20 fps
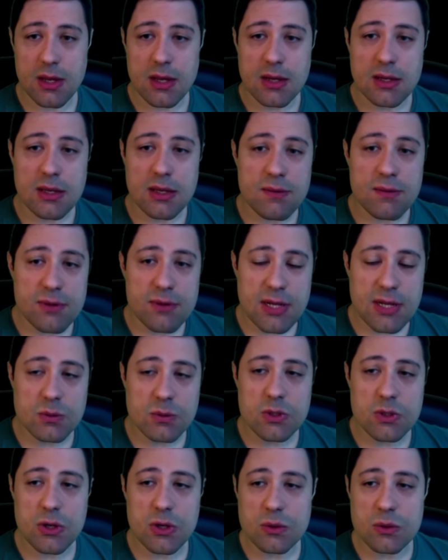Given that
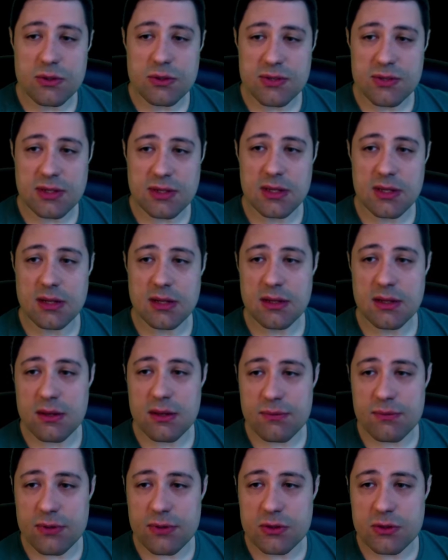we noticed that the
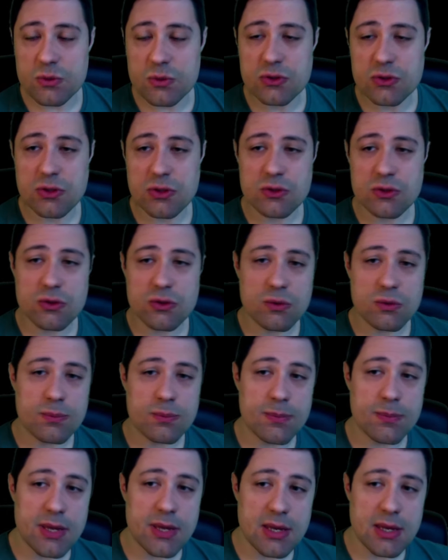difference was not so
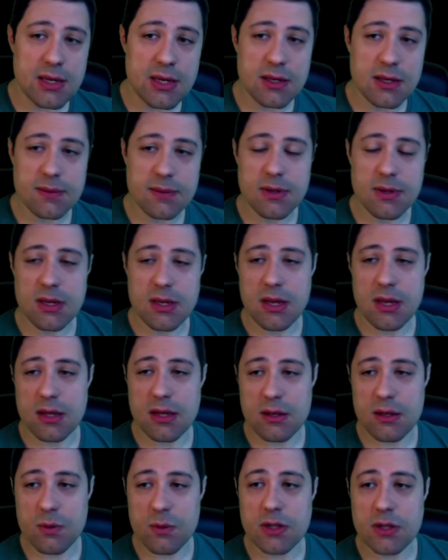big in
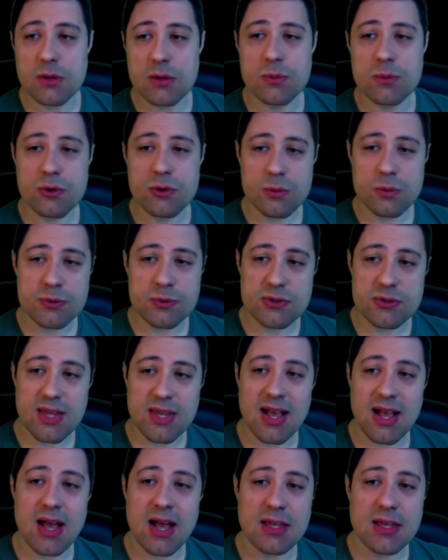the random groups, the
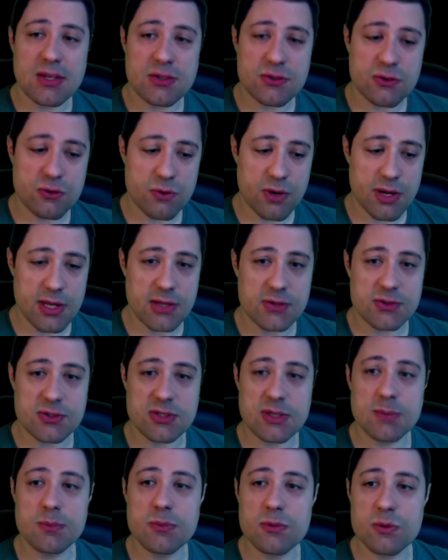highest grade
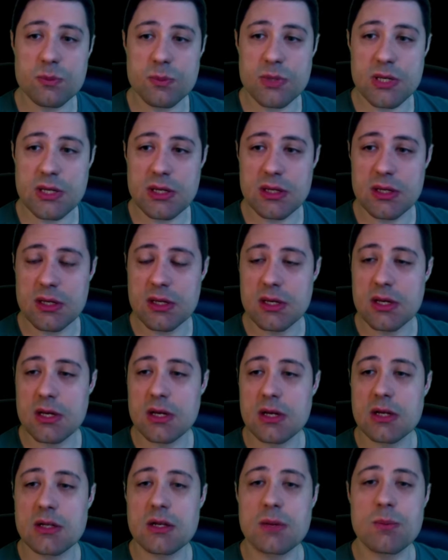seemed to be
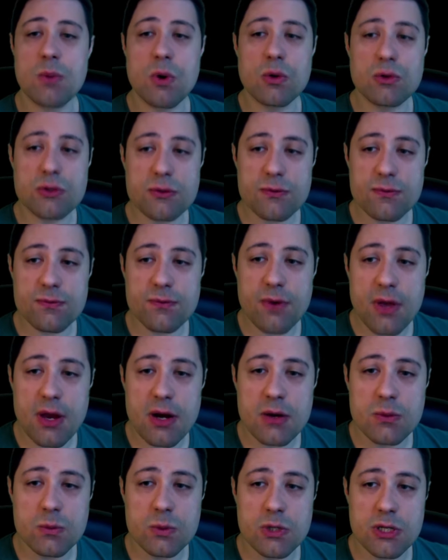the most
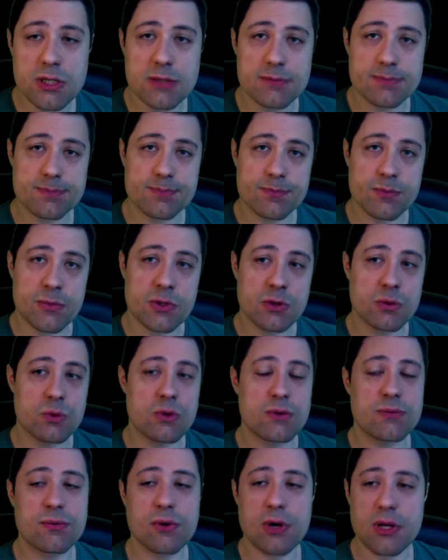fair one to
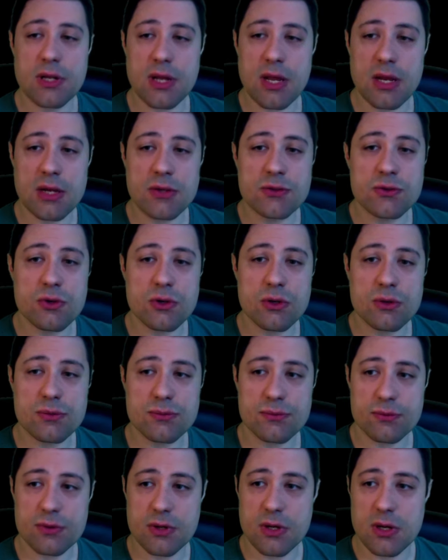avoid any sort
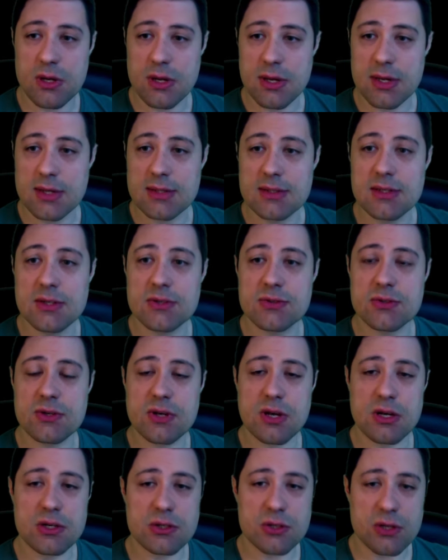of
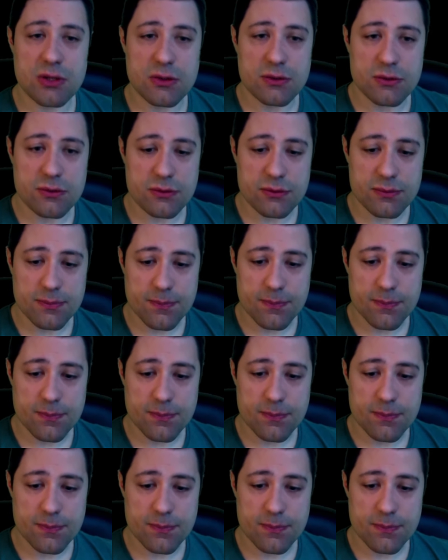discussions.